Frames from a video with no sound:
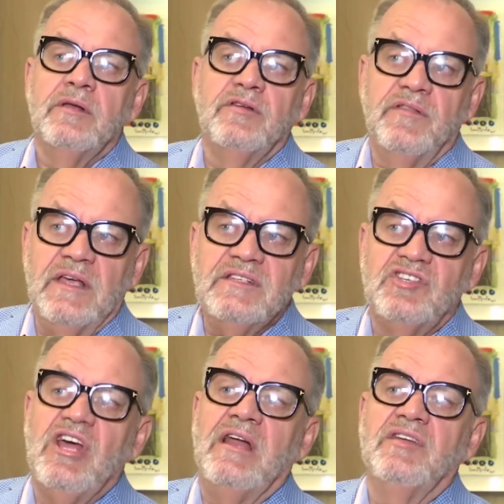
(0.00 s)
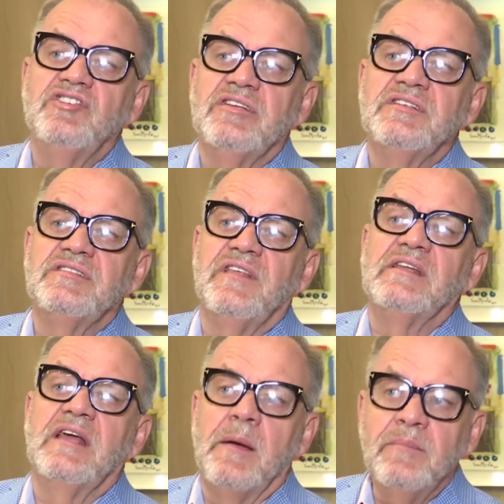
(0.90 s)
to these challenges
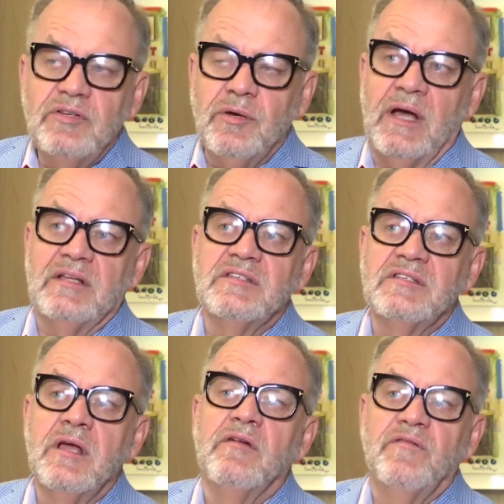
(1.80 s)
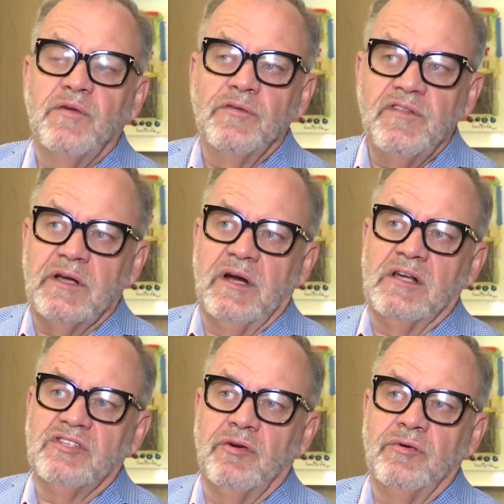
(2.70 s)
that come to us through the
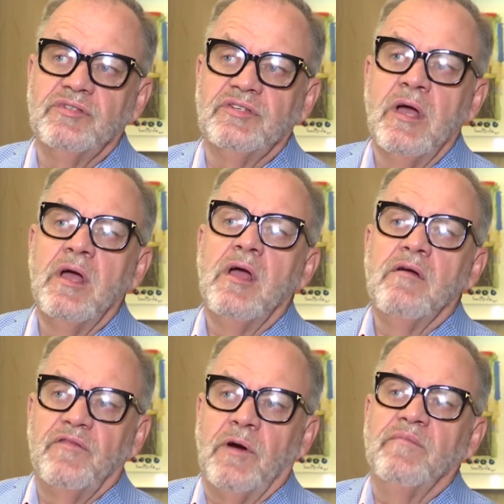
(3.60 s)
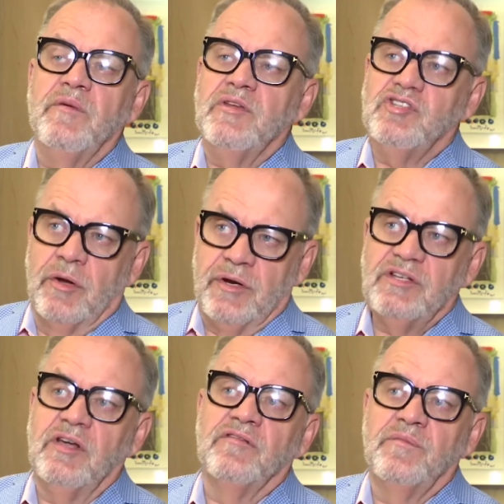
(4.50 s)
grassroots from the
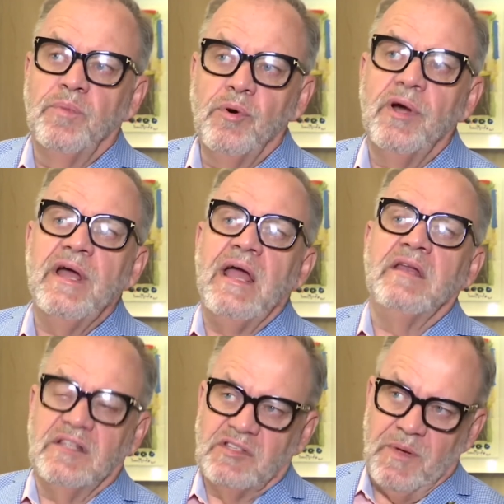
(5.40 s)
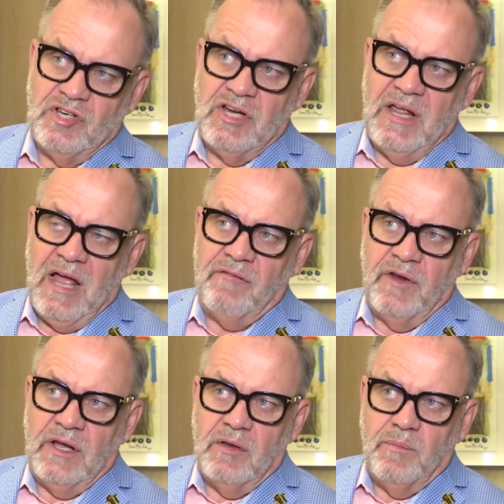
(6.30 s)
majority of poor and especially
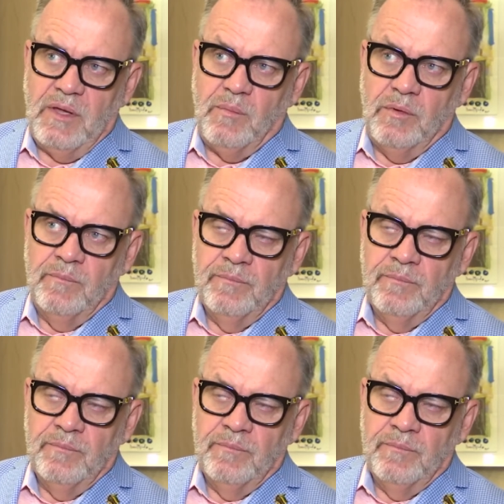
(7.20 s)
African people.